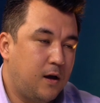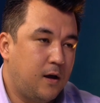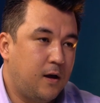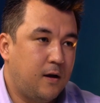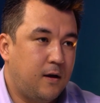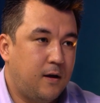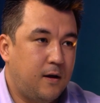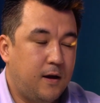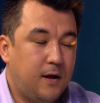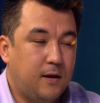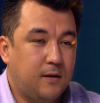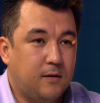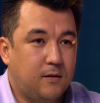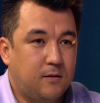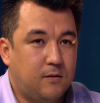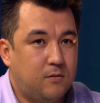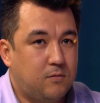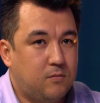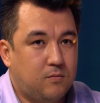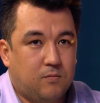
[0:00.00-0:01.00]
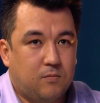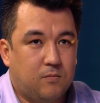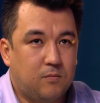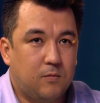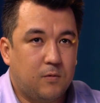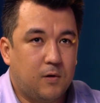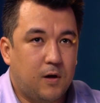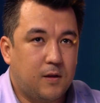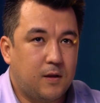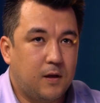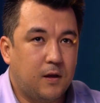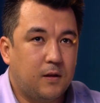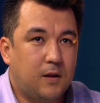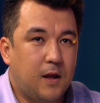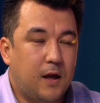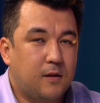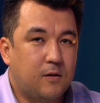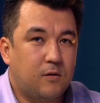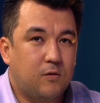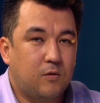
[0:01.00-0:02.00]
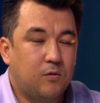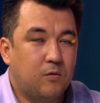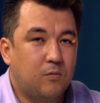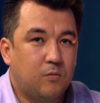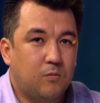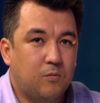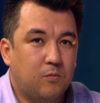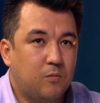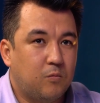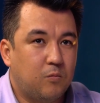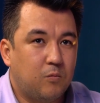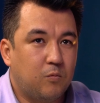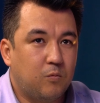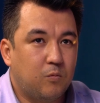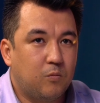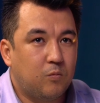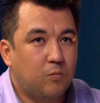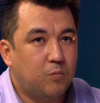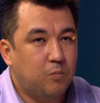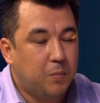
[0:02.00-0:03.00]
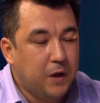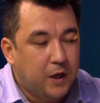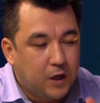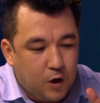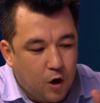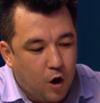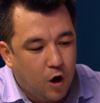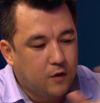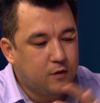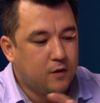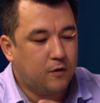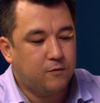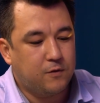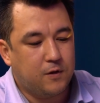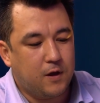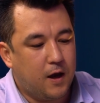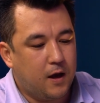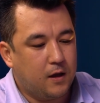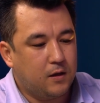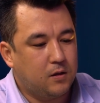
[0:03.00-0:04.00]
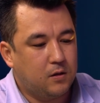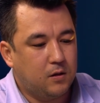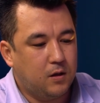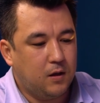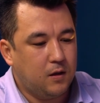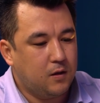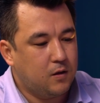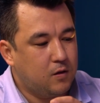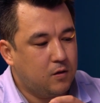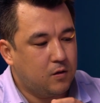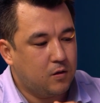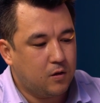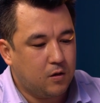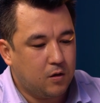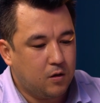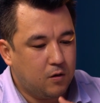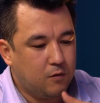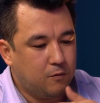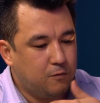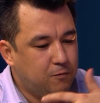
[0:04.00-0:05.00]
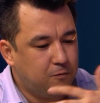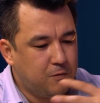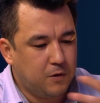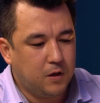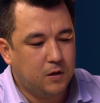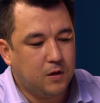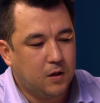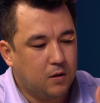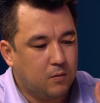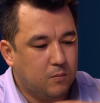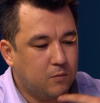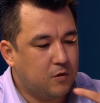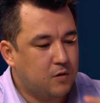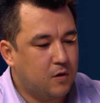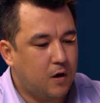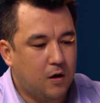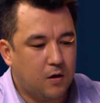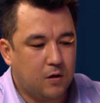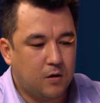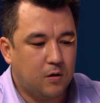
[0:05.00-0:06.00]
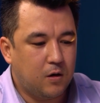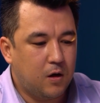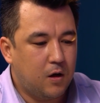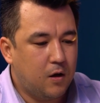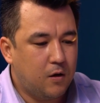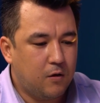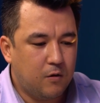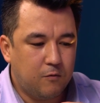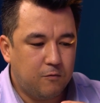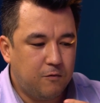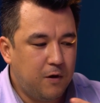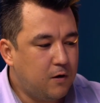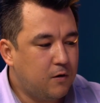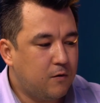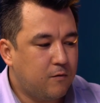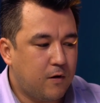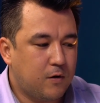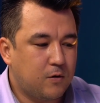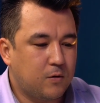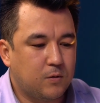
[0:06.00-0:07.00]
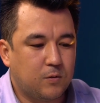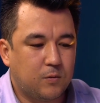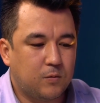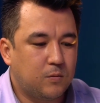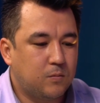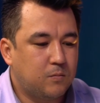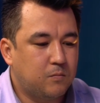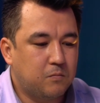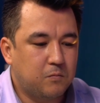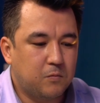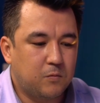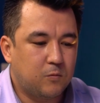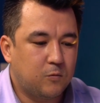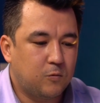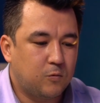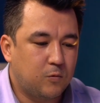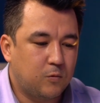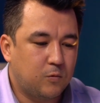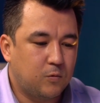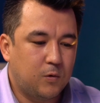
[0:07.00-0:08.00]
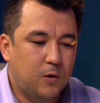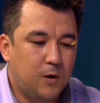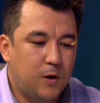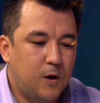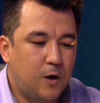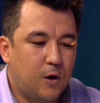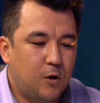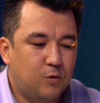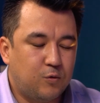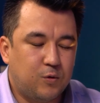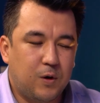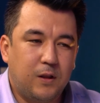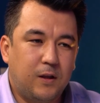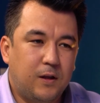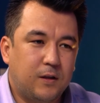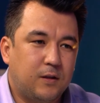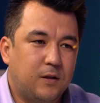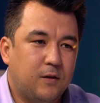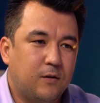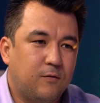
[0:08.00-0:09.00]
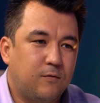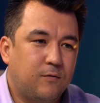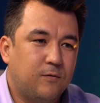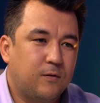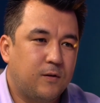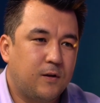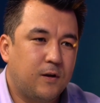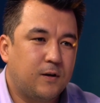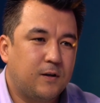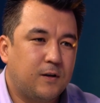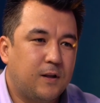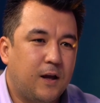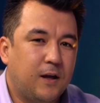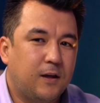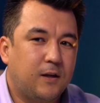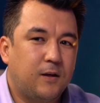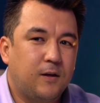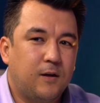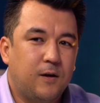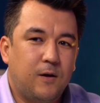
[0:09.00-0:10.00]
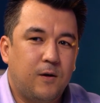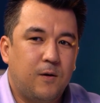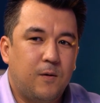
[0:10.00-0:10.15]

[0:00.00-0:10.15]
And I think that because of that, these freedoms are very, very relative. They're like,